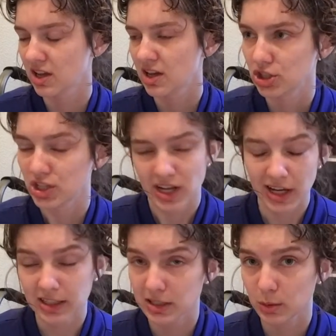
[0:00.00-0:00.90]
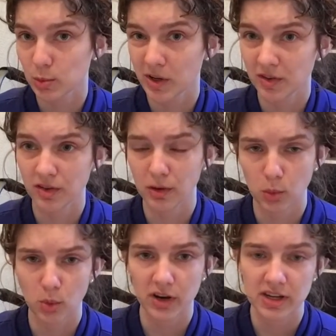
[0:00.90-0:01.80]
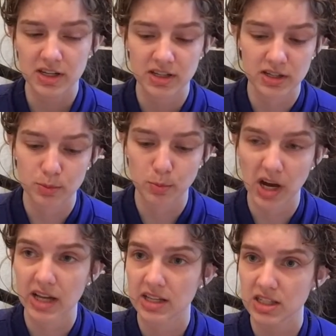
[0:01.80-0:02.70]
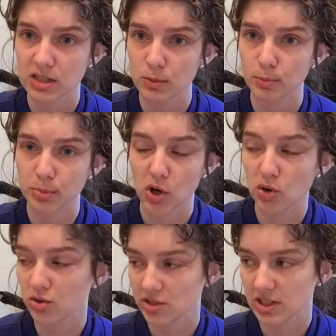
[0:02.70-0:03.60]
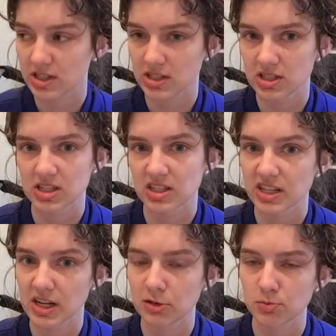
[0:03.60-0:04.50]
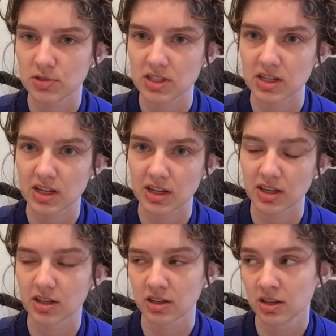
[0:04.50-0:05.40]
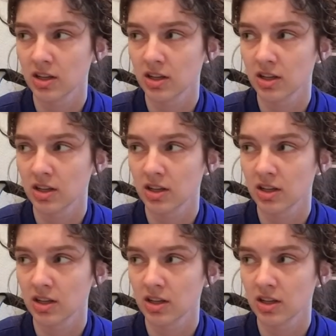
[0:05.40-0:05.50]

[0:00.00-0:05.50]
she asked me if I wanted to buy some postage stamps, and I